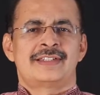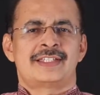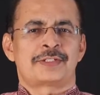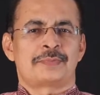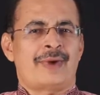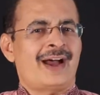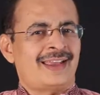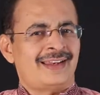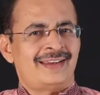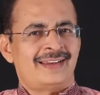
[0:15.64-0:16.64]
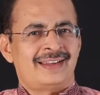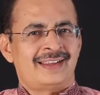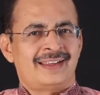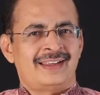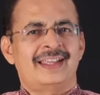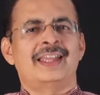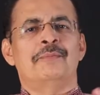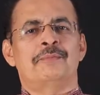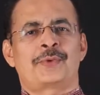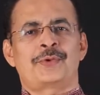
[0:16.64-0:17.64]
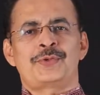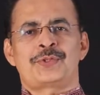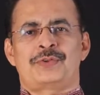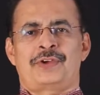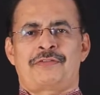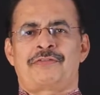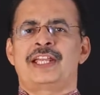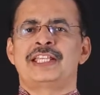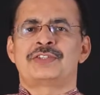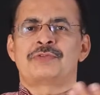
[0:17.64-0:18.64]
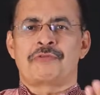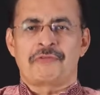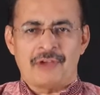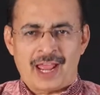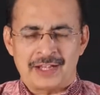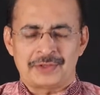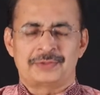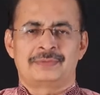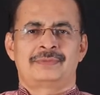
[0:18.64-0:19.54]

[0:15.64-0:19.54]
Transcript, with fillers: Smile improves your face value.